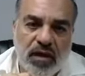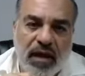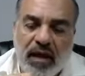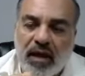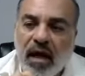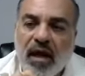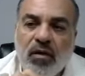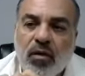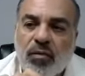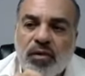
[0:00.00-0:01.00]
And I
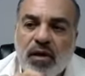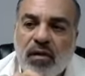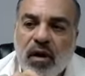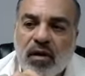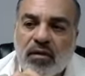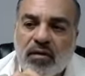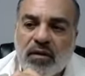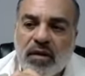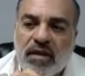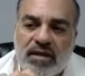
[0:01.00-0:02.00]
hope there
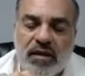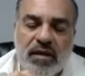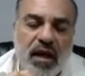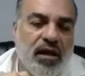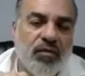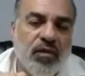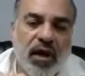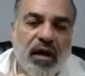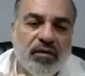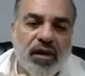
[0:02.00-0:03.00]
isn't anyone
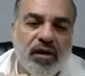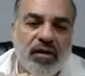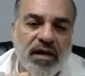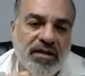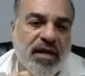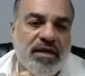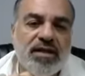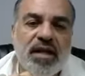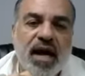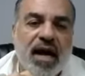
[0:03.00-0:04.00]
out there that says,
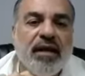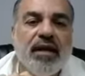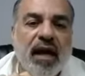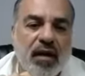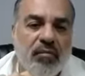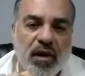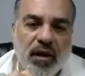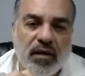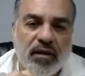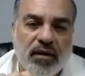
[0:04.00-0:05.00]
yeah, it can be.